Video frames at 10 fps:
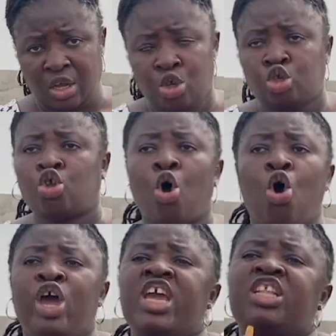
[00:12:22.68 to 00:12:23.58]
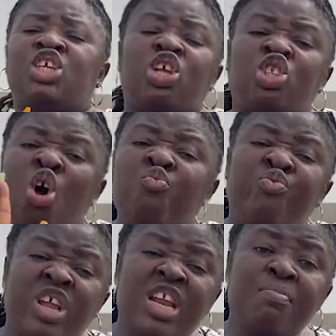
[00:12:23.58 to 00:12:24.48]
So it does not
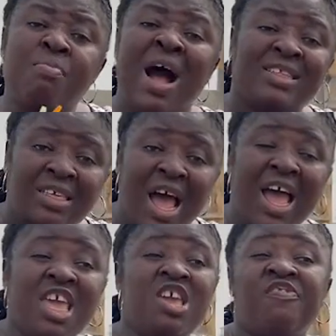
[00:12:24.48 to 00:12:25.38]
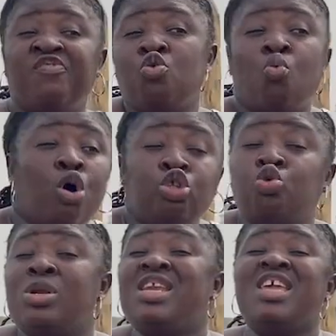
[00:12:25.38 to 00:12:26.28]
really matter if you want to
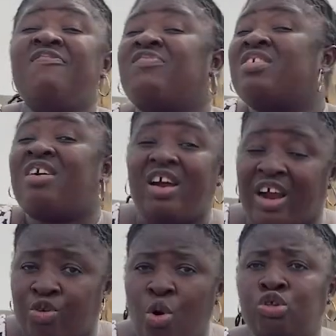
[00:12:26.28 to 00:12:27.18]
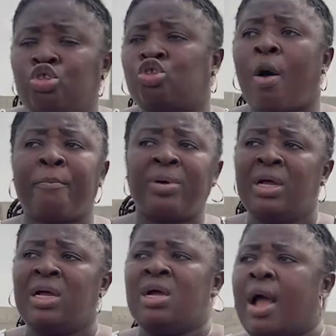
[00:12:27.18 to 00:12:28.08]
live there. Don't stop
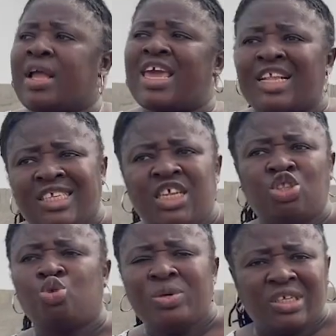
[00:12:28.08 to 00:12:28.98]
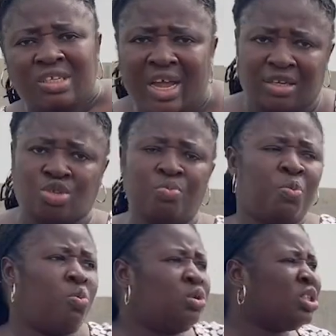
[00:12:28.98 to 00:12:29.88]
getting it twisted. Some
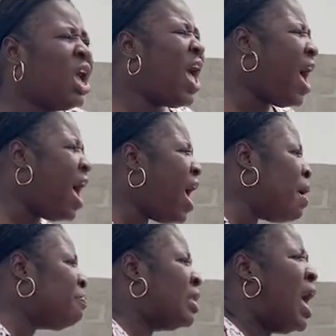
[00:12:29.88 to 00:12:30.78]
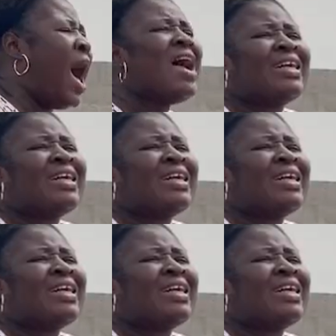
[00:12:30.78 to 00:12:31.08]
people will say, I